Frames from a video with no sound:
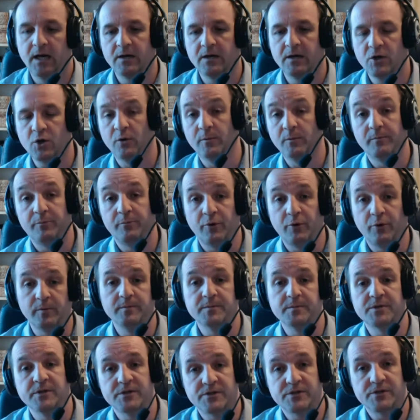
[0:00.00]
common
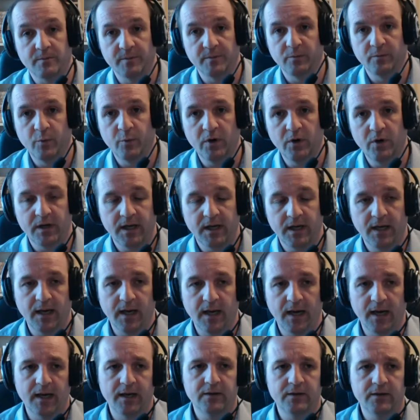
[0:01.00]
problems that stop them working,
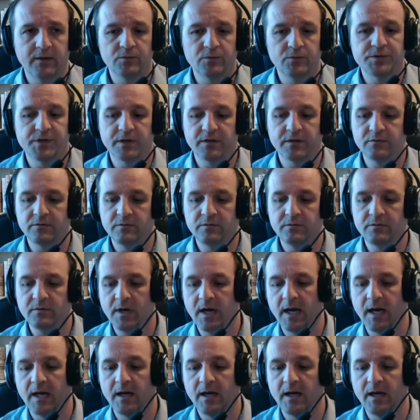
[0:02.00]
and also